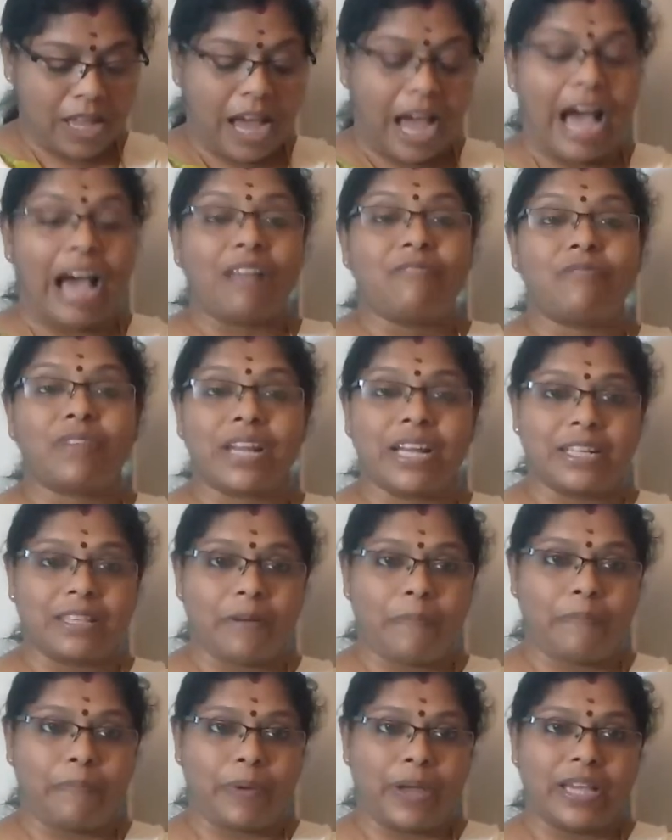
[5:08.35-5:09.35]
I'll read
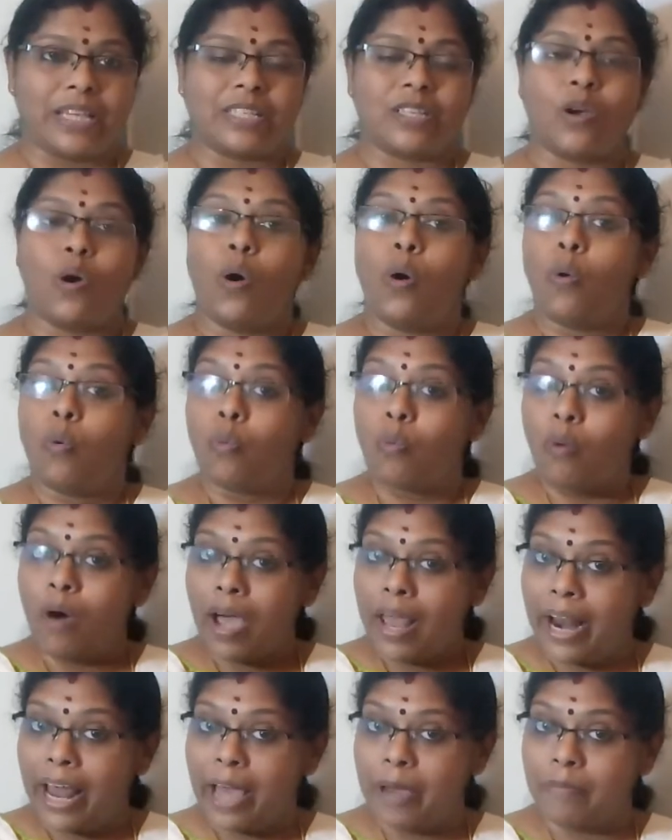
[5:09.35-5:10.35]
the page. While
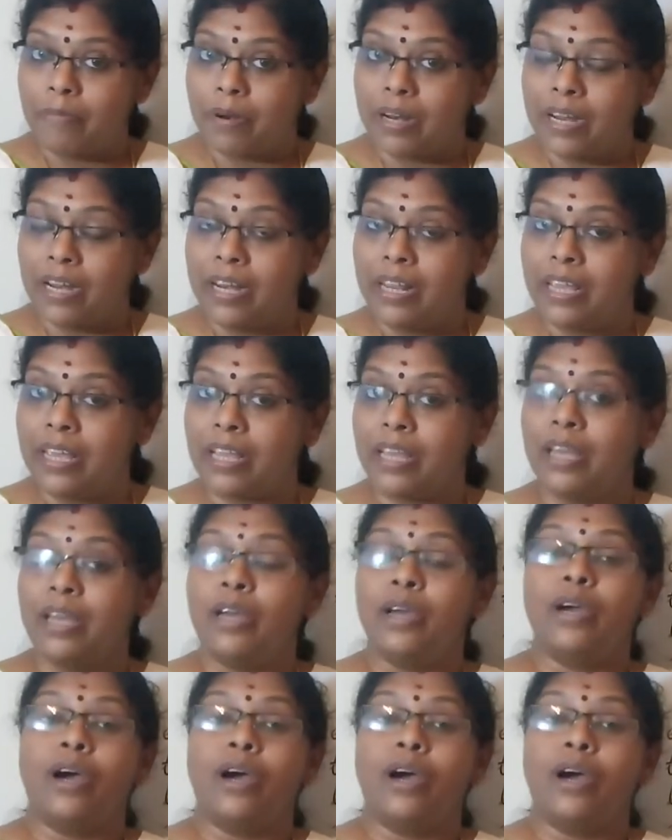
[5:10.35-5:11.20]
I am reading,